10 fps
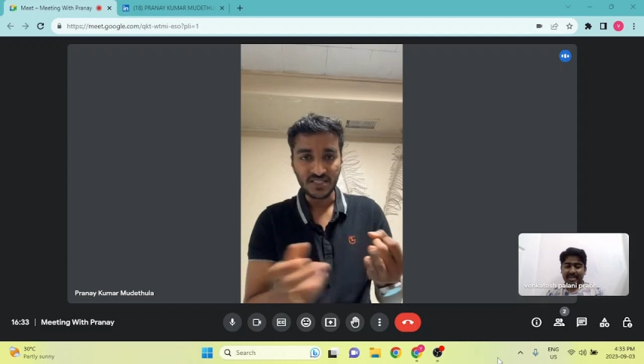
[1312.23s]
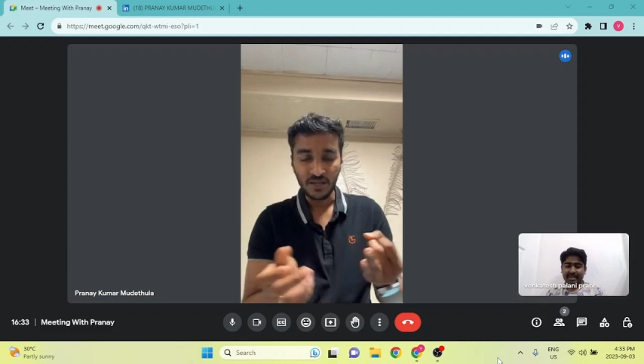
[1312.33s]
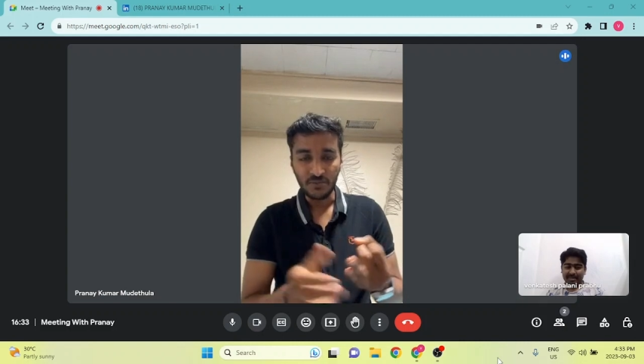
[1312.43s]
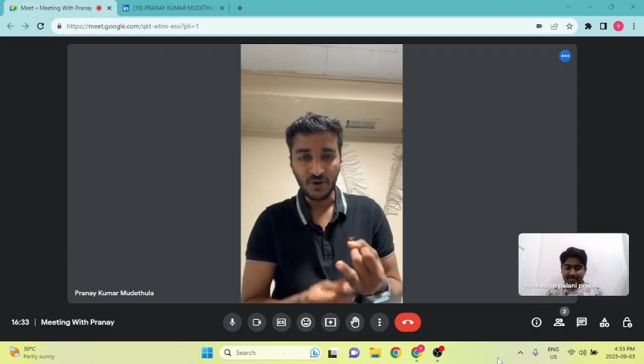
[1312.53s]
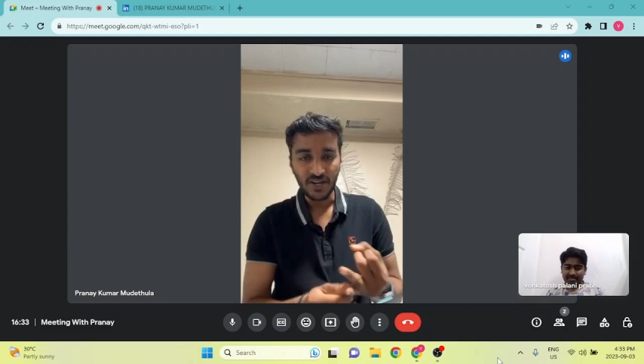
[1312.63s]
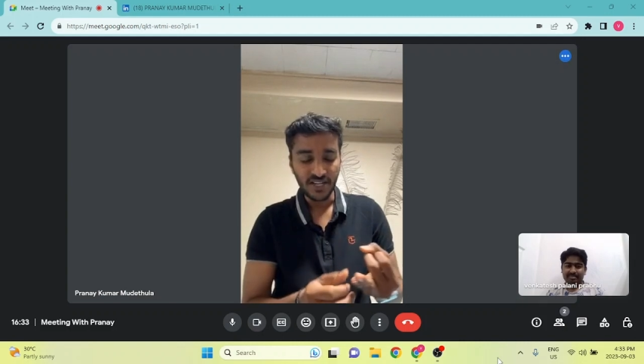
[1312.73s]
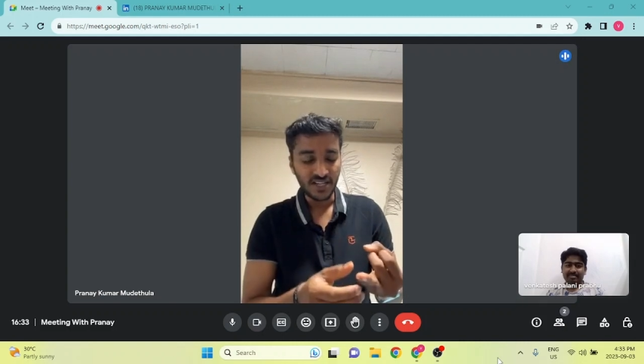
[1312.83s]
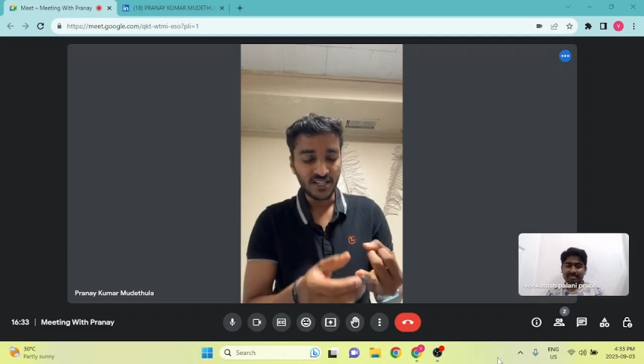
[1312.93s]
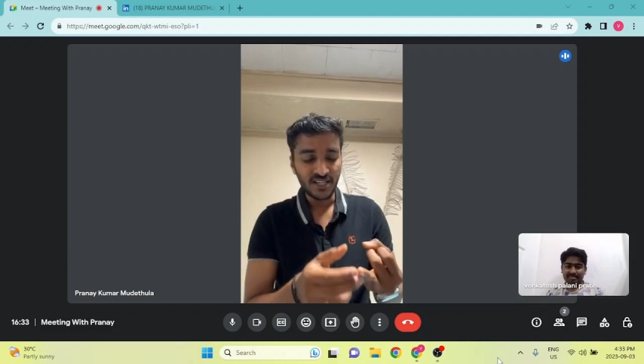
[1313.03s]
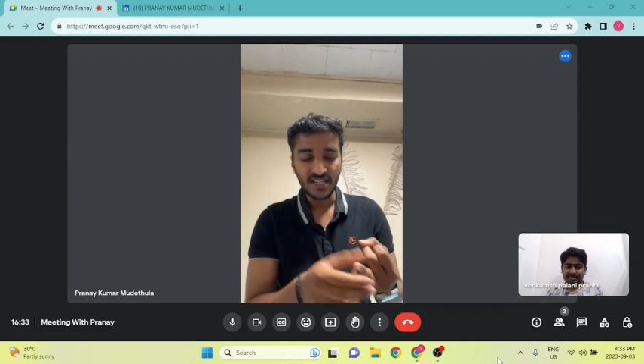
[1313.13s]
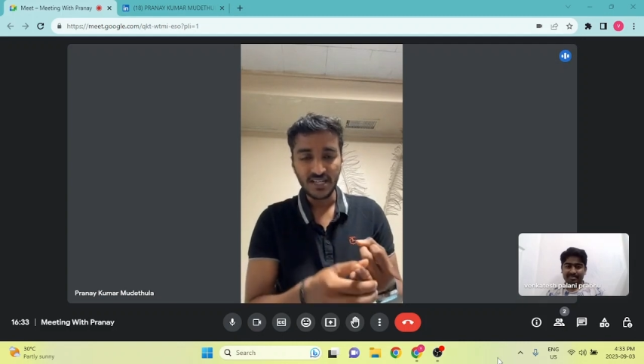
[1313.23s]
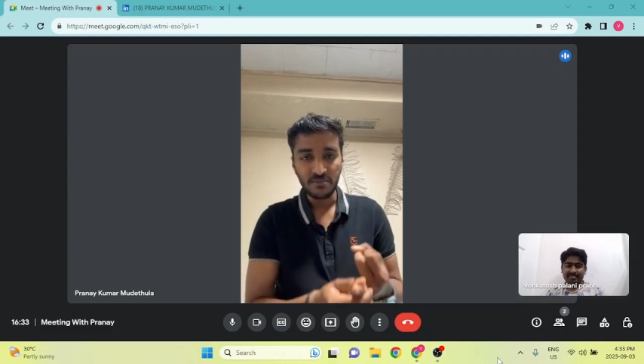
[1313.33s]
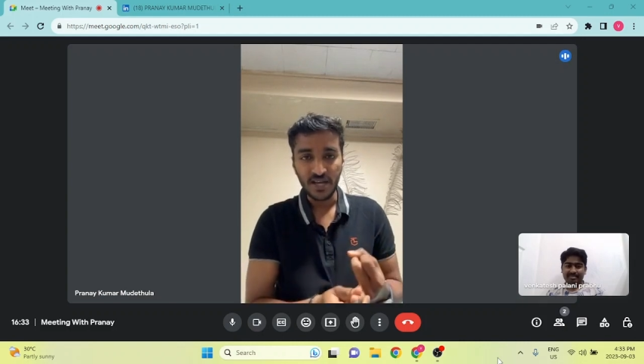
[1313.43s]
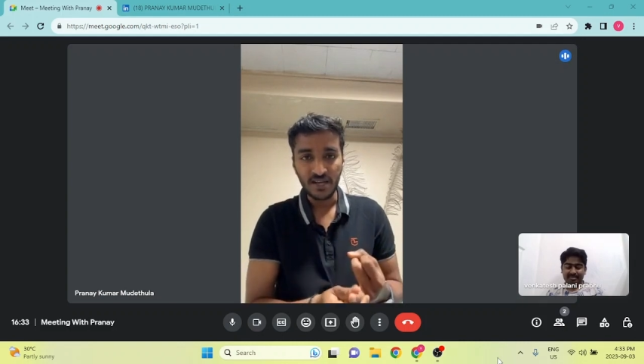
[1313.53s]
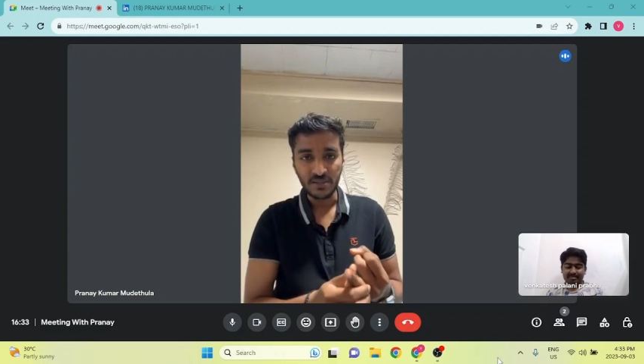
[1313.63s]
is like polytechnic
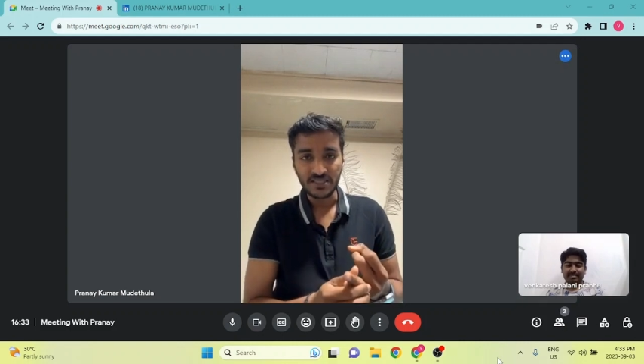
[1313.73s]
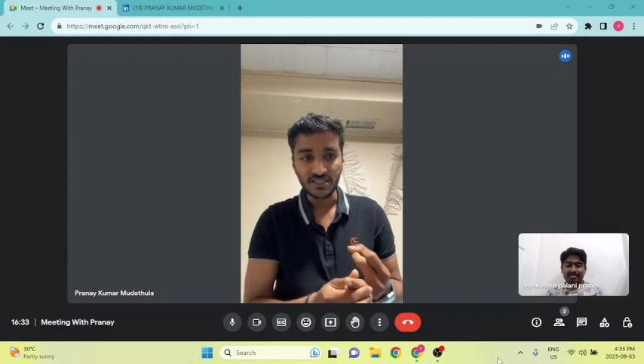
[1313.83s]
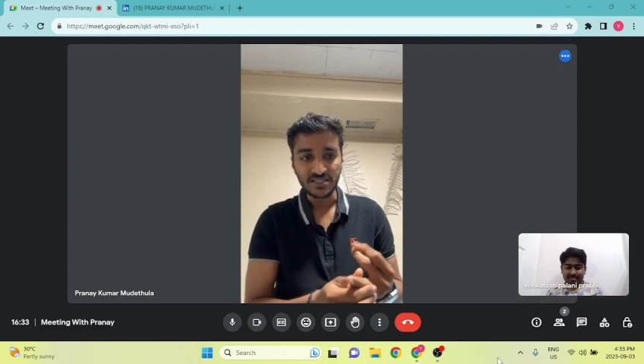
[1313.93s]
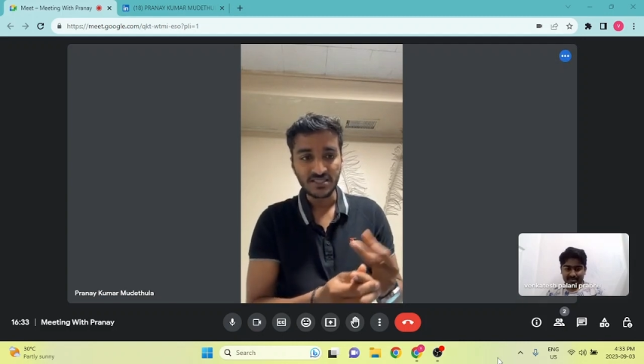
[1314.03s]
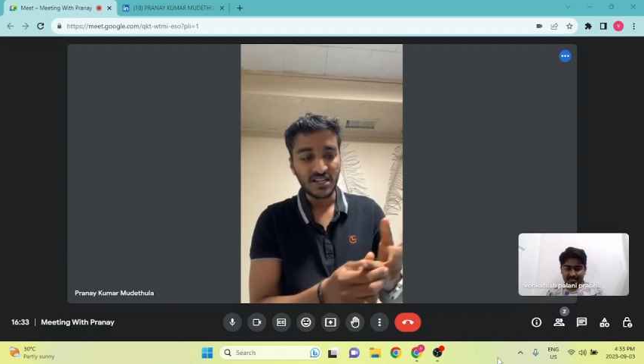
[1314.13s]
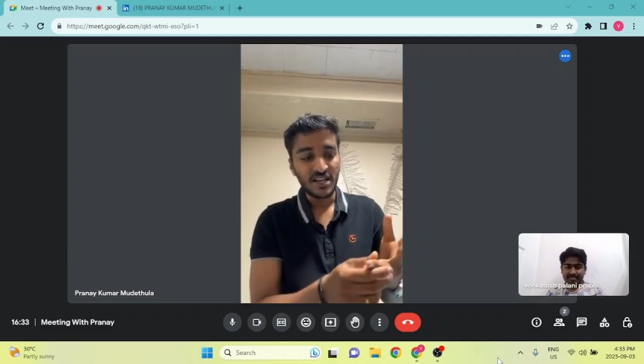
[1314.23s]
and masters.